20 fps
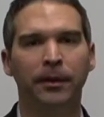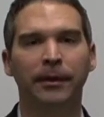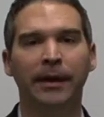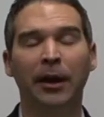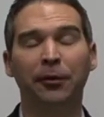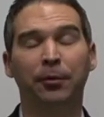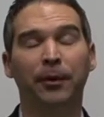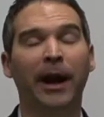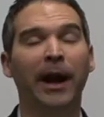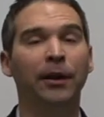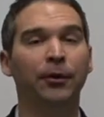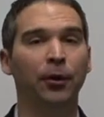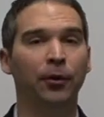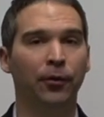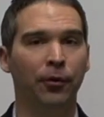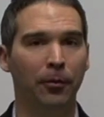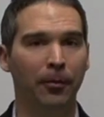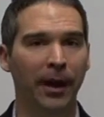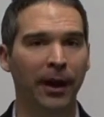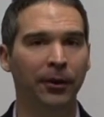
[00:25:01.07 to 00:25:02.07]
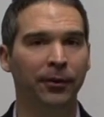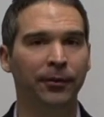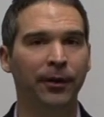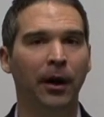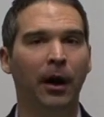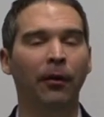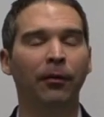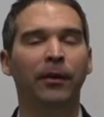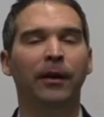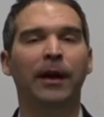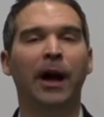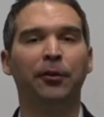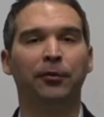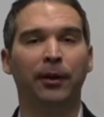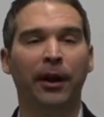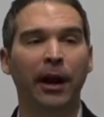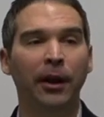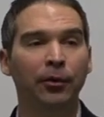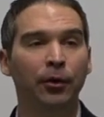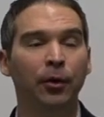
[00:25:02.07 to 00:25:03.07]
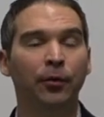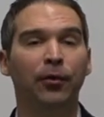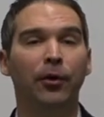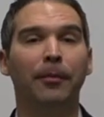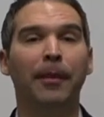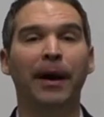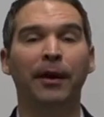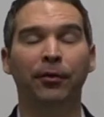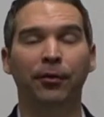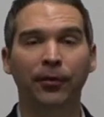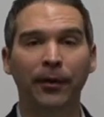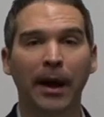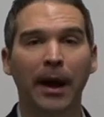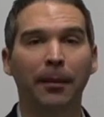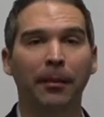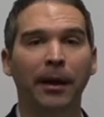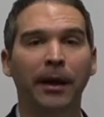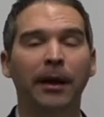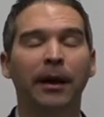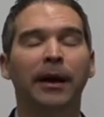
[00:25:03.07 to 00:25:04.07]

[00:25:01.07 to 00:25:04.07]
That's what I do for myself. That's what I do for my family,